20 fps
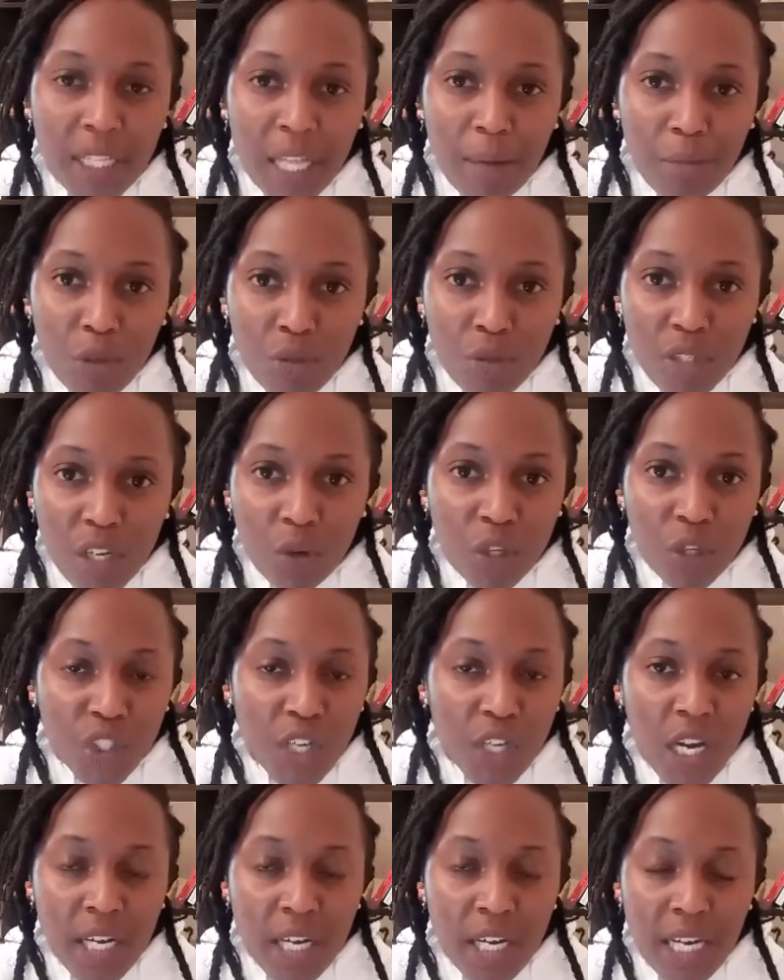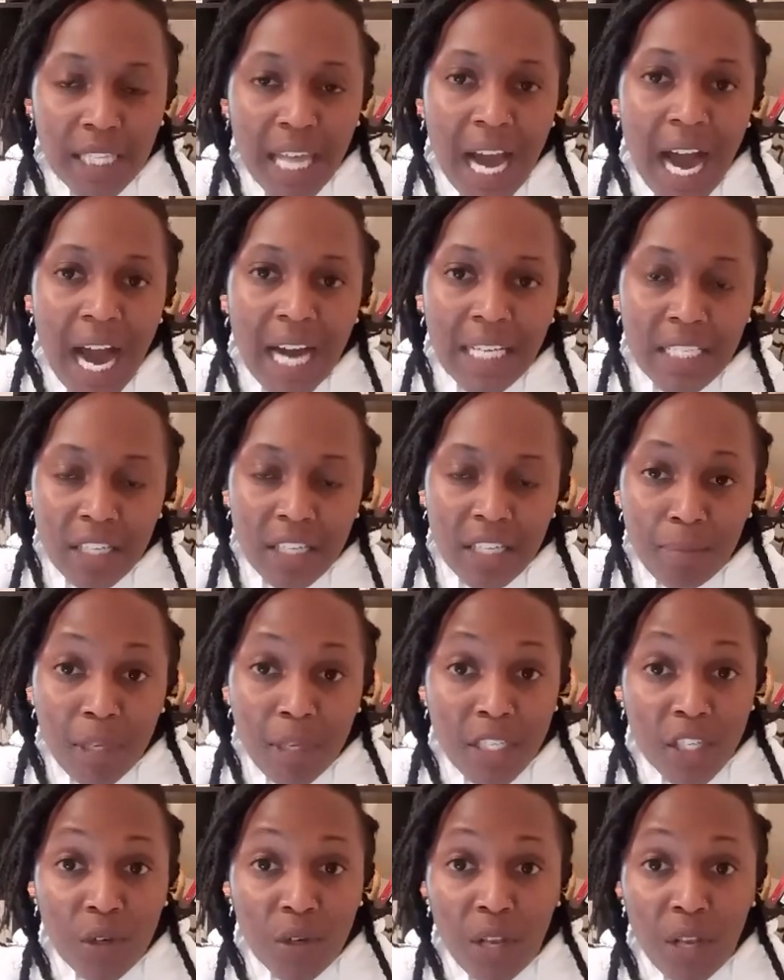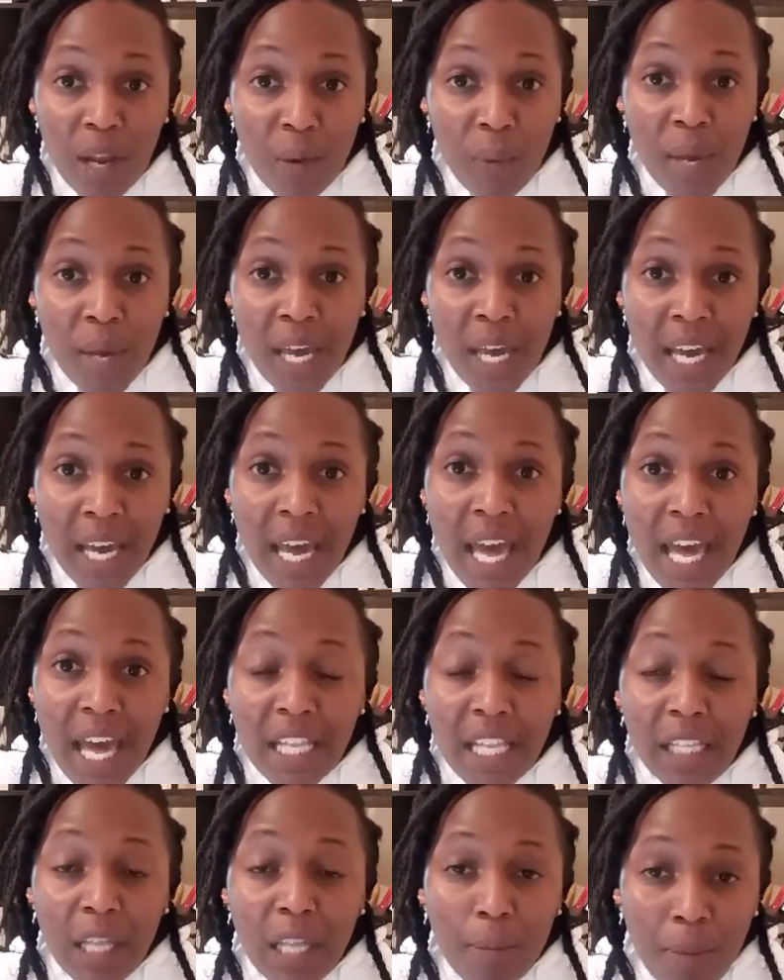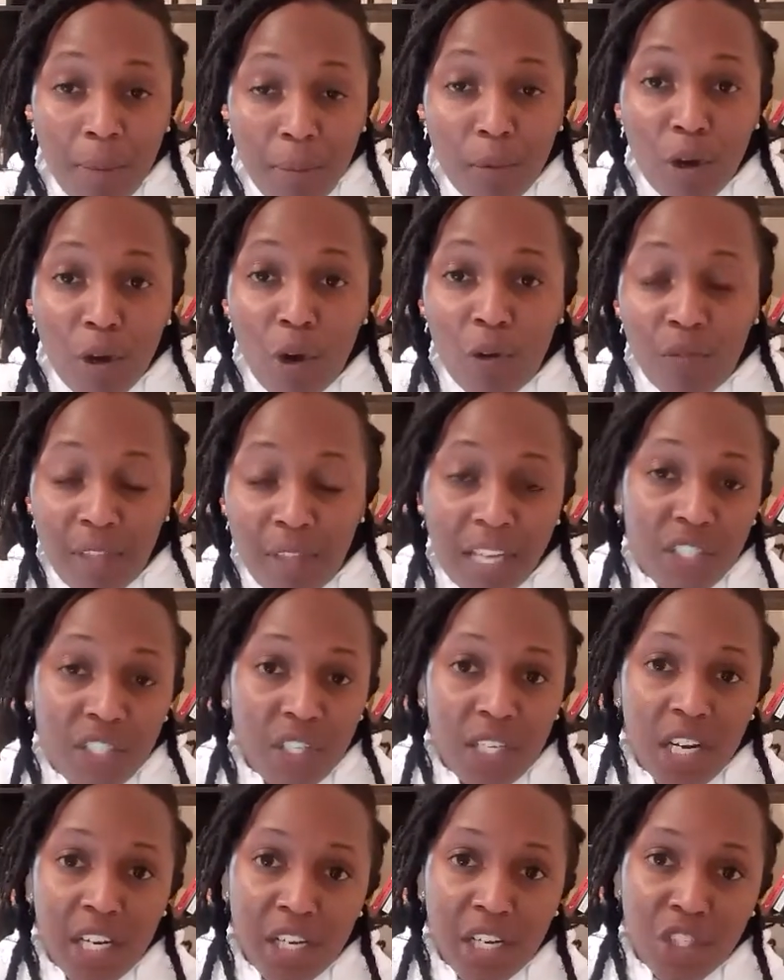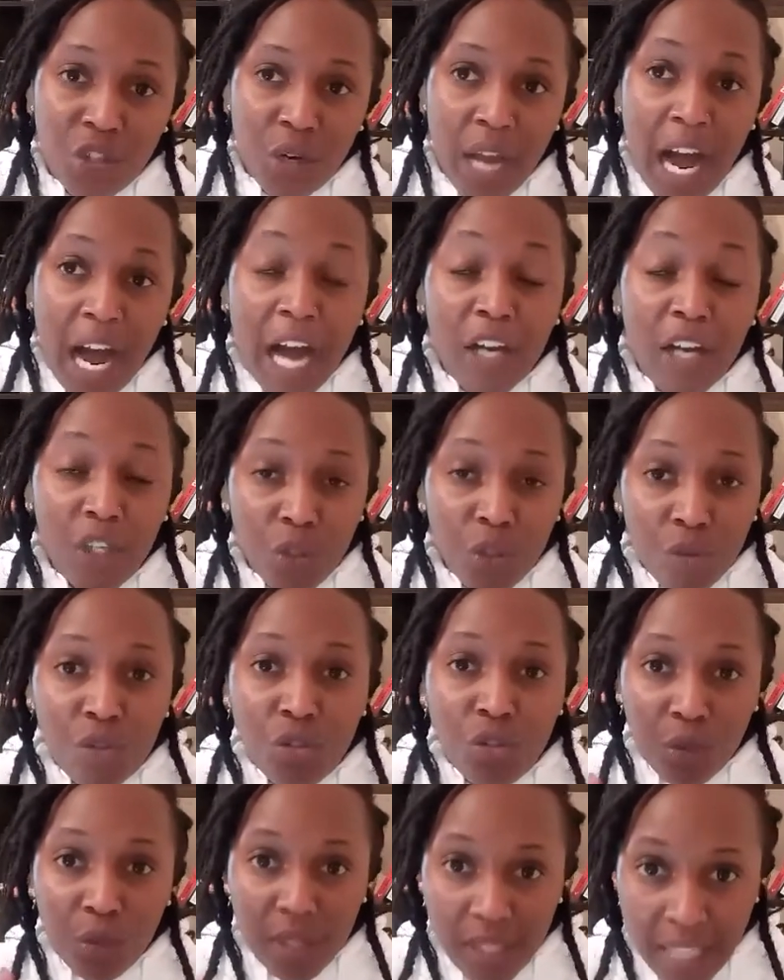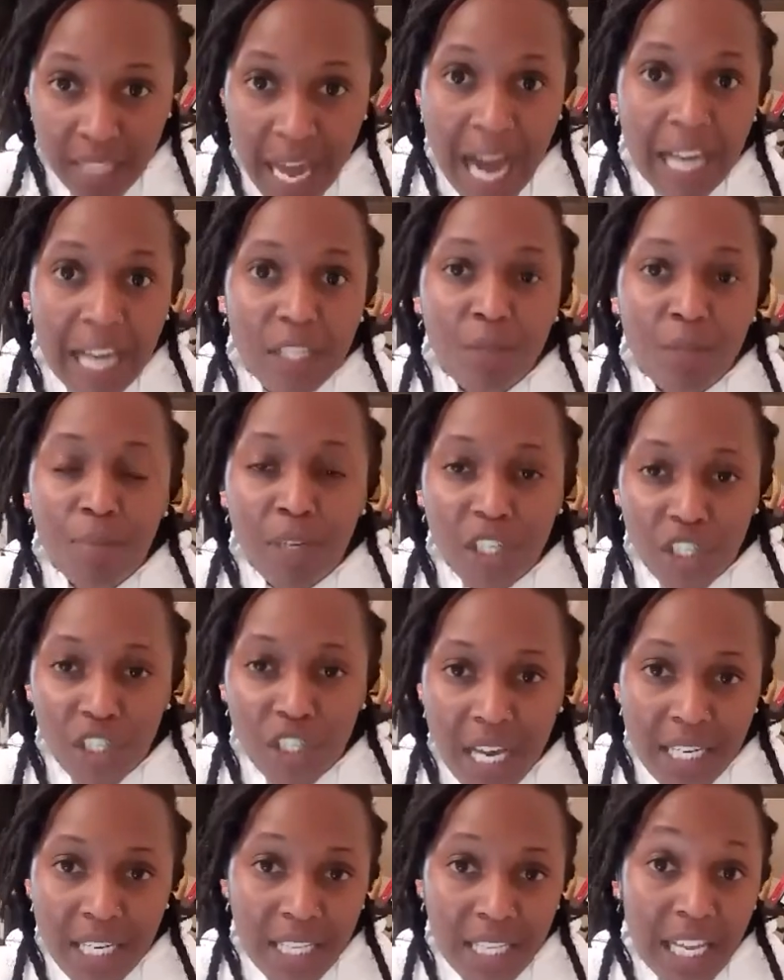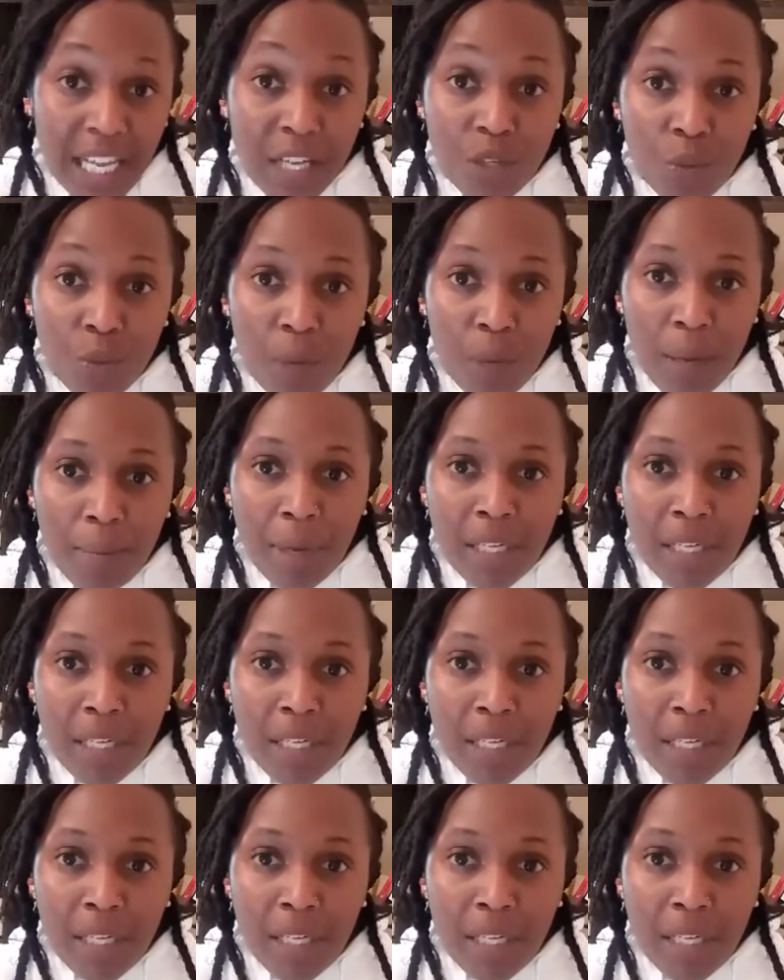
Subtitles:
their music or sharing their art in a particular way, and the people of that generation are used to the art being shared in that way.